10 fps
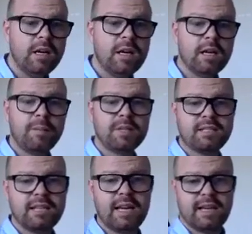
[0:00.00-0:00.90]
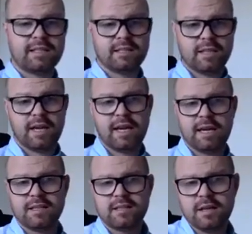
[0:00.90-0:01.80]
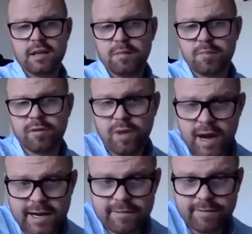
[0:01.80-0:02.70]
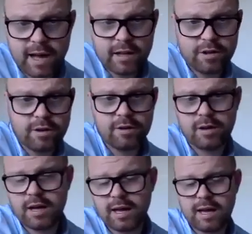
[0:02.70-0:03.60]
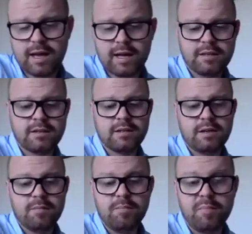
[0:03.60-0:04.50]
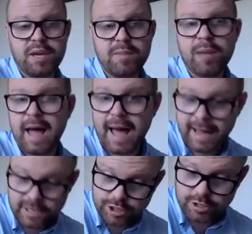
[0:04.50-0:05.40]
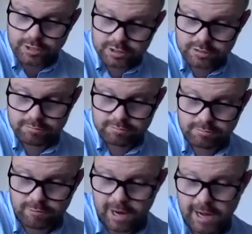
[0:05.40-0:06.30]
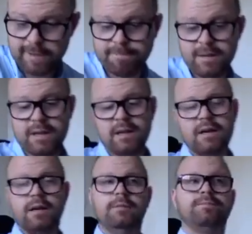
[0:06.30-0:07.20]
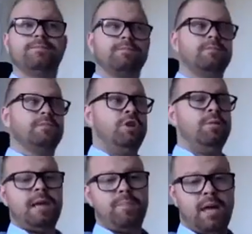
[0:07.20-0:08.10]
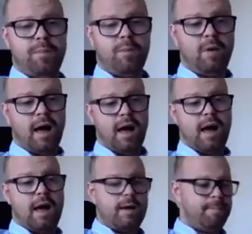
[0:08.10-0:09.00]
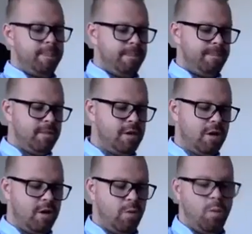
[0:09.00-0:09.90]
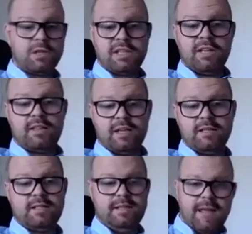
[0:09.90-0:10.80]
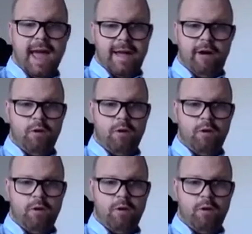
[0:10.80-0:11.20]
Number 6 is providing value and be patient, right? Too many people are, wanting things now,